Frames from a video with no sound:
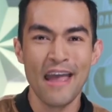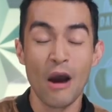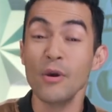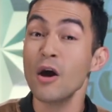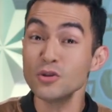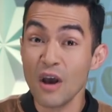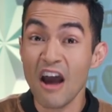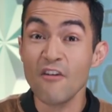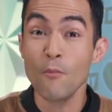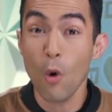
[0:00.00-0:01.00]
And we also
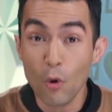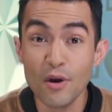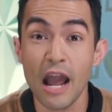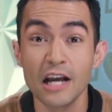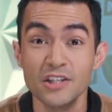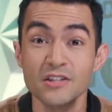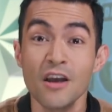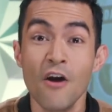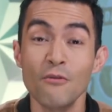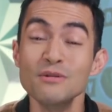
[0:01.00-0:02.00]
have more
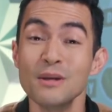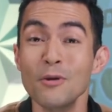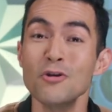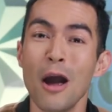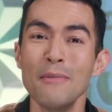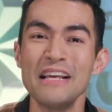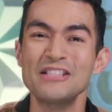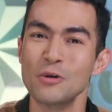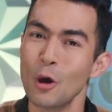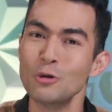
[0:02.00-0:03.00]
reactions from some of your nominees,
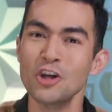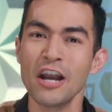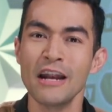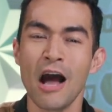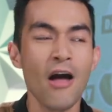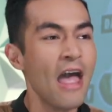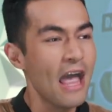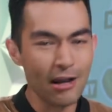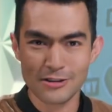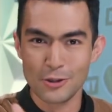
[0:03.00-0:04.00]
so go check it out,
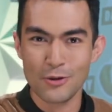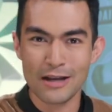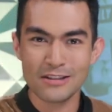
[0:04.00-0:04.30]
and I'll see you guys